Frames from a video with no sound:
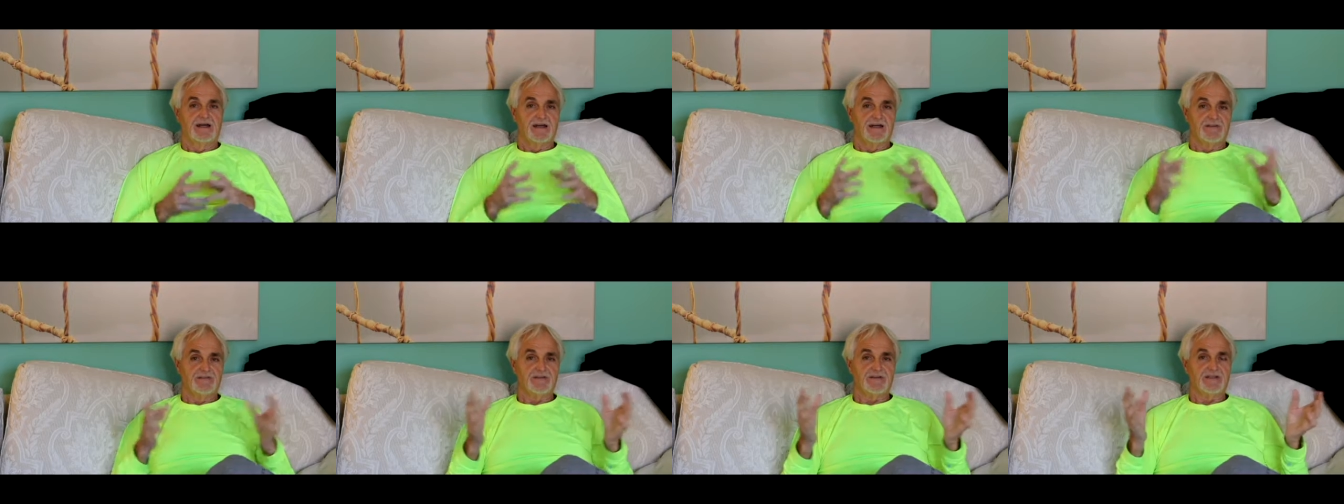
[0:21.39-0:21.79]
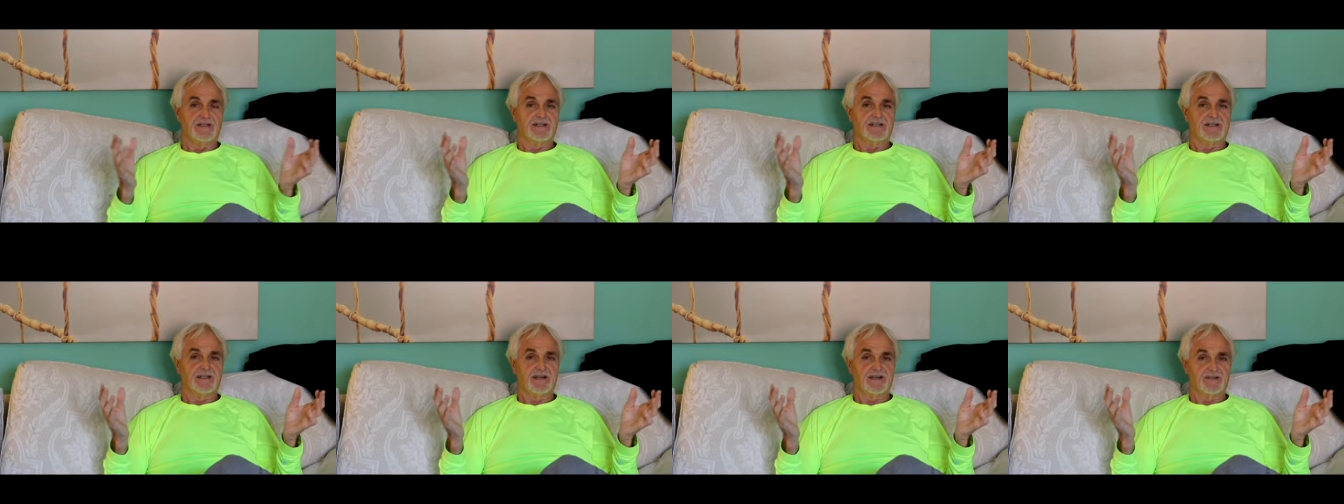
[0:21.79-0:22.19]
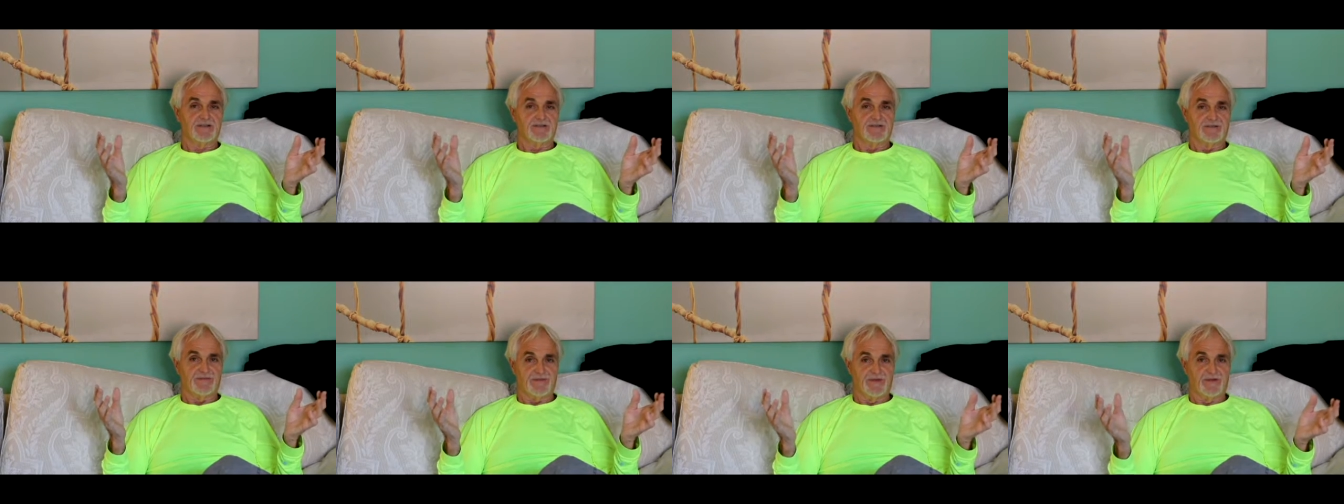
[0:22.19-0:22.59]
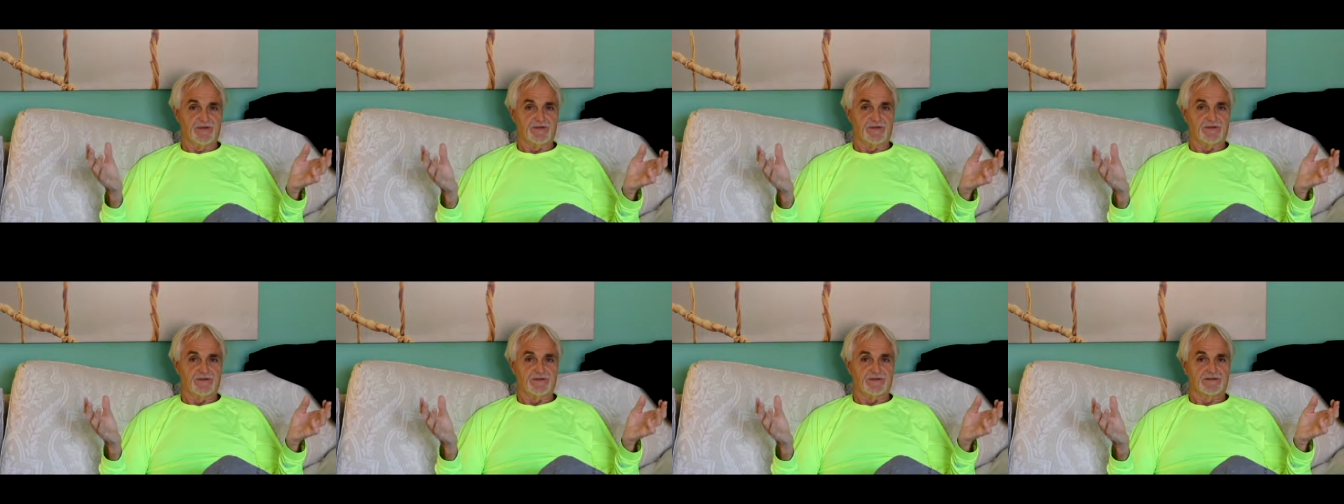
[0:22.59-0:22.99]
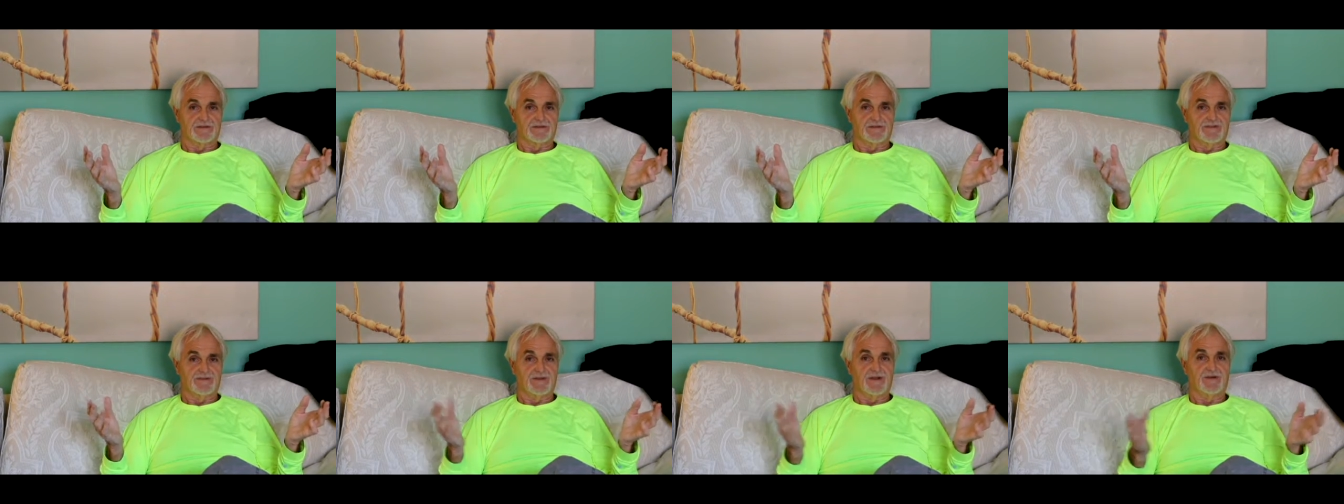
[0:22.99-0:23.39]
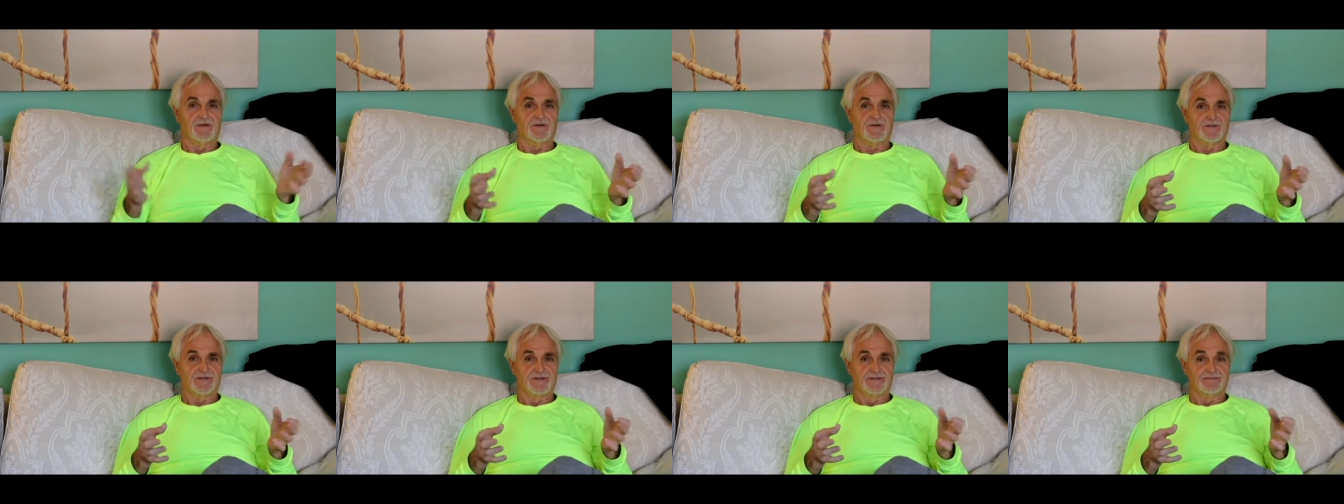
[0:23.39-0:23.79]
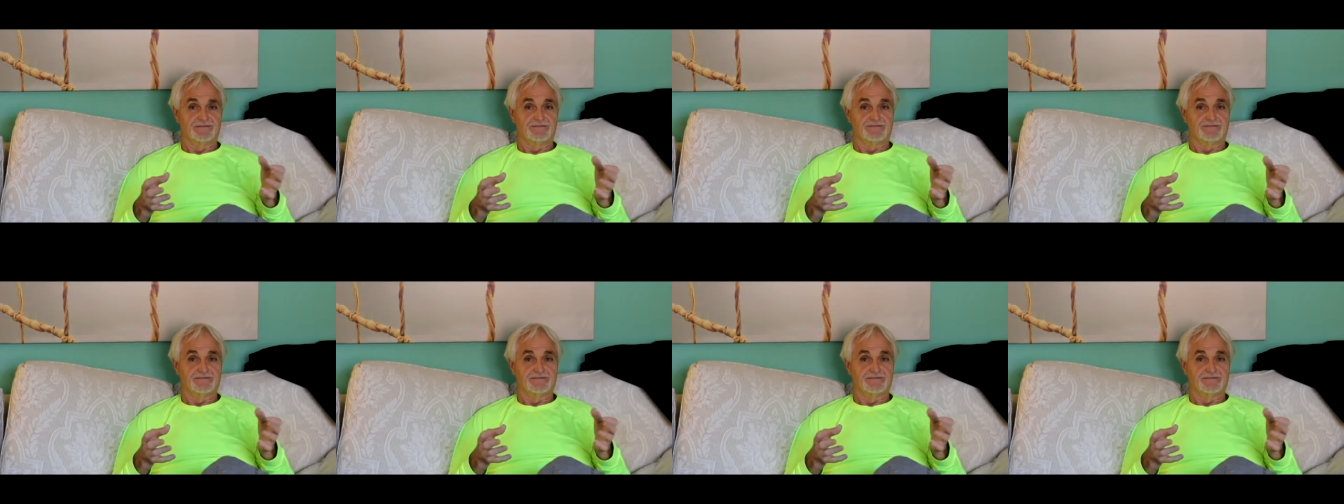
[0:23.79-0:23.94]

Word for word: everything that could float floated.